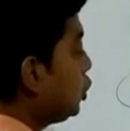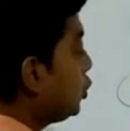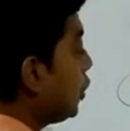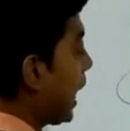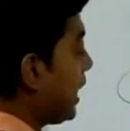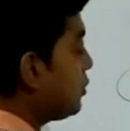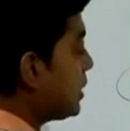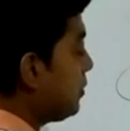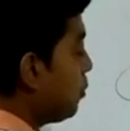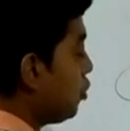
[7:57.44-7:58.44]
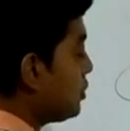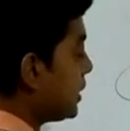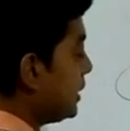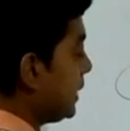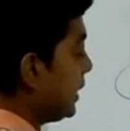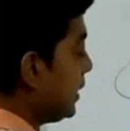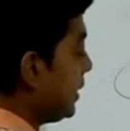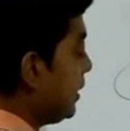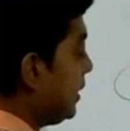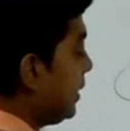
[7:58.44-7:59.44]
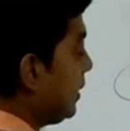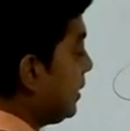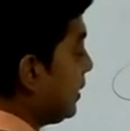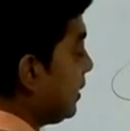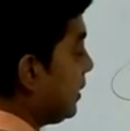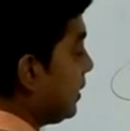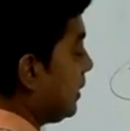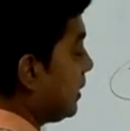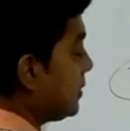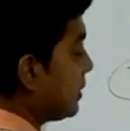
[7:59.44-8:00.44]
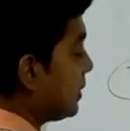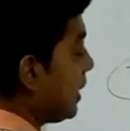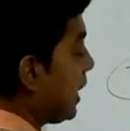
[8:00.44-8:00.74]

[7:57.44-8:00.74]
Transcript: two hydrogen bonds are there. These are the